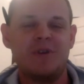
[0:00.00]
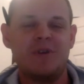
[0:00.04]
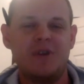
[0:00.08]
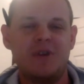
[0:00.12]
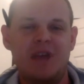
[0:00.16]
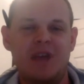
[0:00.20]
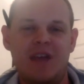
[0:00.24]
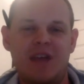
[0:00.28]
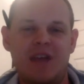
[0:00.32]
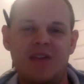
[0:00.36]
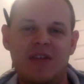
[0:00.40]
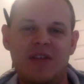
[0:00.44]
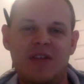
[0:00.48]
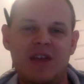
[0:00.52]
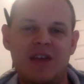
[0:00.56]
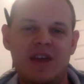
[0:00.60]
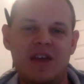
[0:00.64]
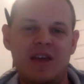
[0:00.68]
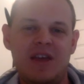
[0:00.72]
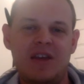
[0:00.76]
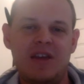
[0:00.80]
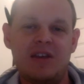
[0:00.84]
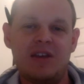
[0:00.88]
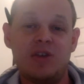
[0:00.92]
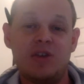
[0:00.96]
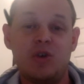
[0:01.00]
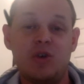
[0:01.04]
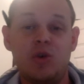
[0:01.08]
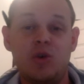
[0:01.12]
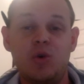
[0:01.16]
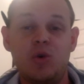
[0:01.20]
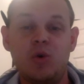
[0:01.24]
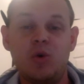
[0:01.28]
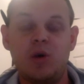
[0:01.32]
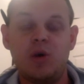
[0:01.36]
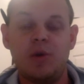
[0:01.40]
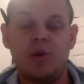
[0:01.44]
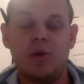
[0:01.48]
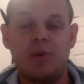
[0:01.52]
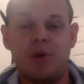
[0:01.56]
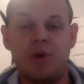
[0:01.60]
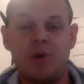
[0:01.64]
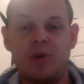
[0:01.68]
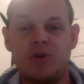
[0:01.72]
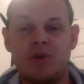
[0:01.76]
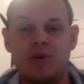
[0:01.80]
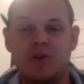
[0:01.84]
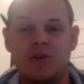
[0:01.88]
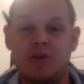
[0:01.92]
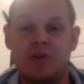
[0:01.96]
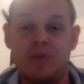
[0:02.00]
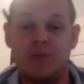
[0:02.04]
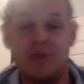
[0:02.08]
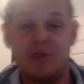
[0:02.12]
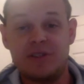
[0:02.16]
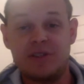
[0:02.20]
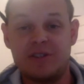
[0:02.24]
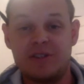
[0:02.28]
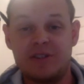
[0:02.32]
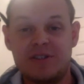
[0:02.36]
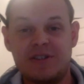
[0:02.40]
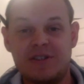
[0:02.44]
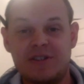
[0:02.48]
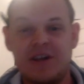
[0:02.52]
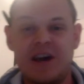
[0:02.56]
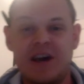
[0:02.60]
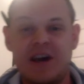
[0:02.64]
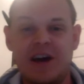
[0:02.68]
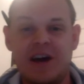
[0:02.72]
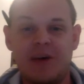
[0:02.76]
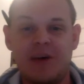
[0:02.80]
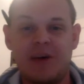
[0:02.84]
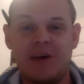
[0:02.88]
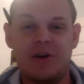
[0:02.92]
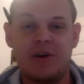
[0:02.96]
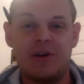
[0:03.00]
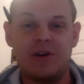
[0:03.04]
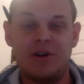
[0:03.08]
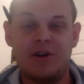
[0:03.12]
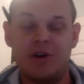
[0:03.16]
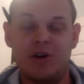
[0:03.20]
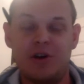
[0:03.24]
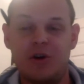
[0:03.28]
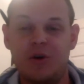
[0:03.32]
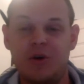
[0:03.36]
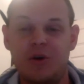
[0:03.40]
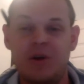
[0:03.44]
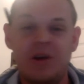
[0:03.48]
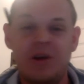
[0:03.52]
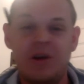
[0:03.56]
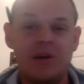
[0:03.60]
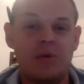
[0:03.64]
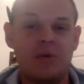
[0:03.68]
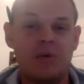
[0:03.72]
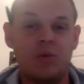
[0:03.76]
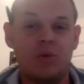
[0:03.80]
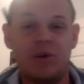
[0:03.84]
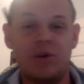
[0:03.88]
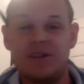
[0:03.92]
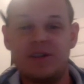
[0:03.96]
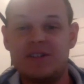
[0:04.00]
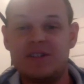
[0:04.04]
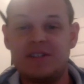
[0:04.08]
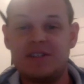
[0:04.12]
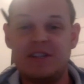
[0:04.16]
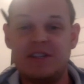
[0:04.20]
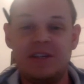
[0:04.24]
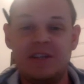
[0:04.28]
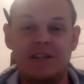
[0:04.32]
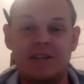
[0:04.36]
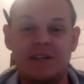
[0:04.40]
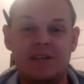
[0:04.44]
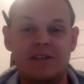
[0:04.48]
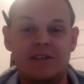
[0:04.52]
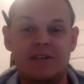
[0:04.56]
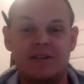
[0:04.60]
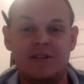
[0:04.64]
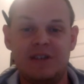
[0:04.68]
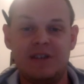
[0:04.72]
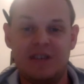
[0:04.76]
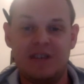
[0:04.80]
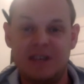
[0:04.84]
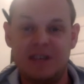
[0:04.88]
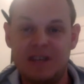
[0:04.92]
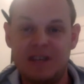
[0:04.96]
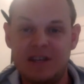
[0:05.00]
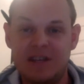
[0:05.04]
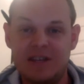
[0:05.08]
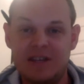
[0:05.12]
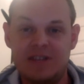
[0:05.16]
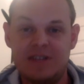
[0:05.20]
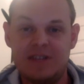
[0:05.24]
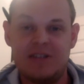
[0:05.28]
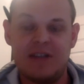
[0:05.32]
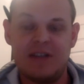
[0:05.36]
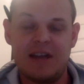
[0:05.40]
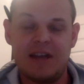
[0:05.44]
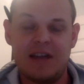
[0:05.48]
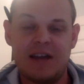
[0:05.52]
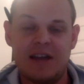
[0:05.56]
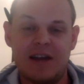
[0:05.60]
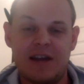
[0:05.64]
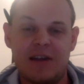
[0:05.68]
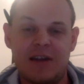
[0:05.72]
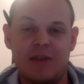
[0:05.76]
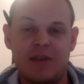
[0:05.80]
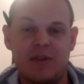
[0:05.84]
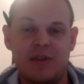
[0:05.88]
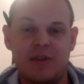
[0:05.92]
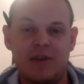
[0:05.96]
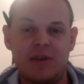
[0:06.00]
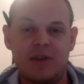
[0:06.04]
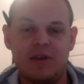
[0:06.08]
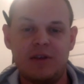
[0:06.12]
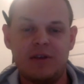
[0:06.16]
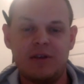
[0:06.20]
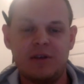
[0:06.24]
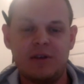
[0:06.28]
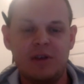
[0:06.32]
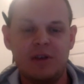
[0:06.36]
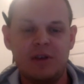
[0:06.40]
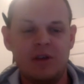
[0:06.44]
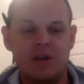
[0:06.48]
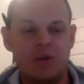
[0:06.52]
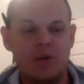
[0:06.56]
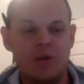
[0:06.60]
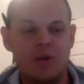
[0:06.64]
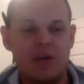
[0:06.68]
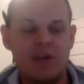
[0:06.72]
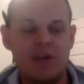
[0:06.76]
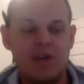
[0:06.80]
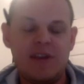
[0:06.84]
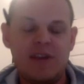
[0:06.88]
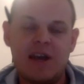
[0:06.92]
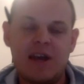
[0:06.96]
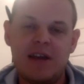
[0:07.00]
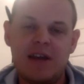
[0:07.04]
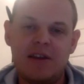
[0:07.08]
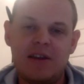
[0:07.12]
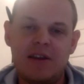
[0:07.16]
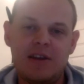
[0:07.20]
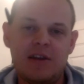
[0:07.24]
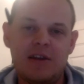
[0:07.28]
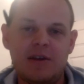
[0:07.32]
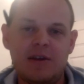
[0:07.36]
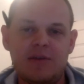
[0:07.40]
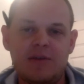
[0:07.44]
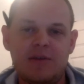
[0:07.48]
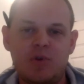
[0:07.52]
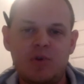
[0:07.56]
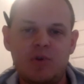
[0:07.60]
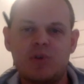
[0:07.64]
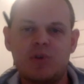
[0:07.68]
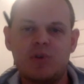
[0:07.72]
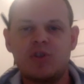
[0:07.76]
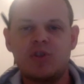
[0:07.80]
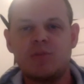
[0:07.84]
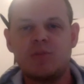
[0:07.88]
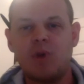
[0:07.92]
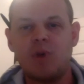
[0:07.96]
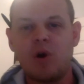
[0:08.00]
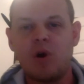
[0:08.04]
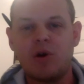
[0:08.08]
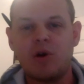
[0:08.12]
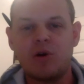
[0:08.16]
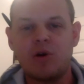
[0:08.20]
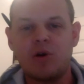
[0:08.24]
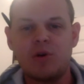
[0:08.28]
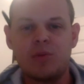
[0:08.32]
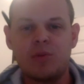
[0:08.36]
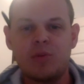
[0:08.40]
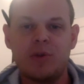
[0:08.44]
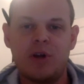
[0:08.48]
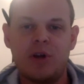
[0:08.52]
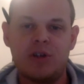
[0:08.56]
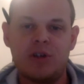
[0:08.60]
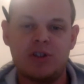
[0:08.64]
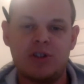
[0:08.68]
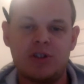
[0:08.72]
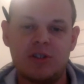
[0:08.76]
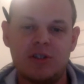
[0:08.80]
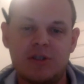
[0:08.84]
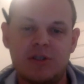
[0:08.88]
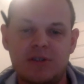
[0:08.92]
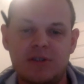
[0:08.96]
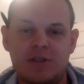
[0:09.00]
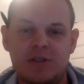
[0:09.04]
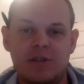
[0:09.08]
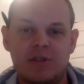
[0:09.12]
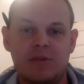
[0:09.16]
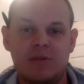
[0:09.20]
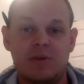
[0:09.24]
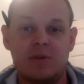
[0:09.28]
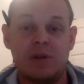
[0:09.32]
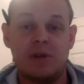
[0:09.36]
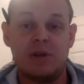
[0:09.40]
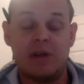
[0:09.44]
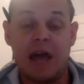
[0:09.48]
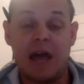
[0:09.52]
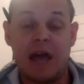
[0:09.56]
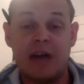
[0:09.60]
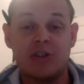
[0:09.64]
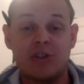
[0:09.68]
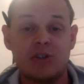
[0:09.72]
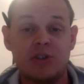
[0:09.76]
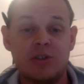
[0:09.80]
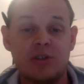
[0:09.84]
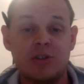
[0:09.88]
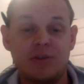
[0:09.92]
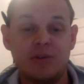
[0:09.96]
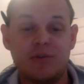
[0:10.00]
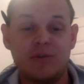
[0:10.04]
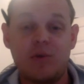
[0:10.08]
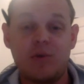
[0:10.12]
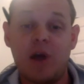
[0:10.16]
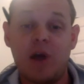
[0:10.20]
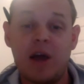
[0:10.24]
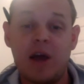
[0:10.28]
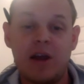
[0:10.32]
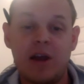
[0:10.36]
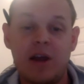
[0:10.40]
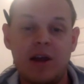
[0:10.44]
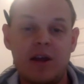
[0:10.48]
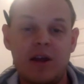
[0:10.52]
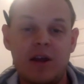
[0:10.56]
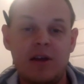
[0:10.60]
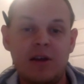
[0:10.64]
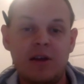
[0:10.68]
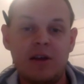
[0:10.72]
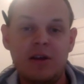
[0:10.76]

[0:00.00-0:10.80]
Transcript: And then to approach the business side where, you know, want to see the kids and that kind of thing, we had the idea of doing small group lunches. And actually, Friday,